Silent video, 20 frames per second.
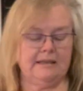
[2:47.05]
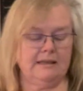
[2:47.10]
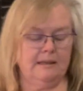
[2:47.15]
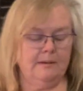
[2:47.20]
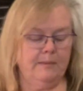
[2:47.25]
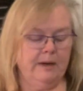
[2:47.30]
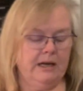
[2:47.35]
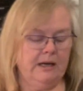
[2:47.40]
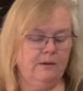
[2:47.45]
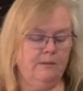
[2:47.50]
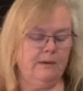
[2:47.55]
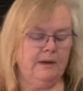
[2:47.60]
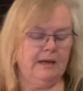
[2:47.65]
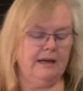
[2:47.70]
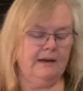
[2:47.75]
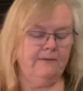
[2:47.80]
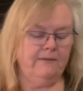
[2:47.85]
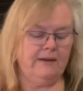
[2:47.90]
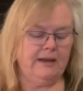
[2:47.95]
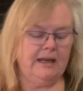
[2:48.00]
in the
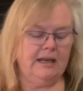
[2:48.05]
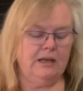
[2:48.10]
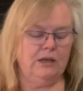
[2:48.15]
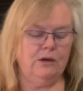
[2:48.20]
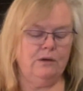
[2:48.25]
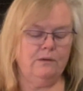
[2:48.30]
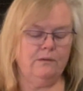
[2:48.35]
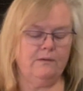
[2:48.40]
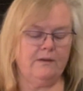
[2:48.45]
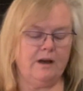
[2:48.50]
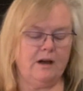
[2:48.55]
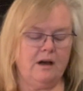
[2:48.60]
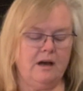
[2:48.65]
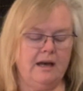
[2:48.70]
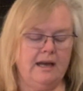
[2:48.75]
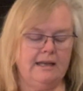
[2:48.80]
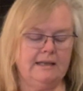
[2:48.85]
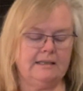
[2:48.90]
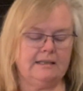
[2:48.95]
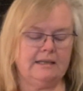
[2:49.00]
microwave and you've
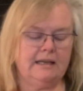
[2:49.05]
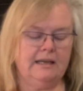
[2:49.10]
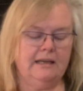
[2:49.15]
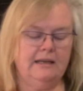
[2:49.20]
got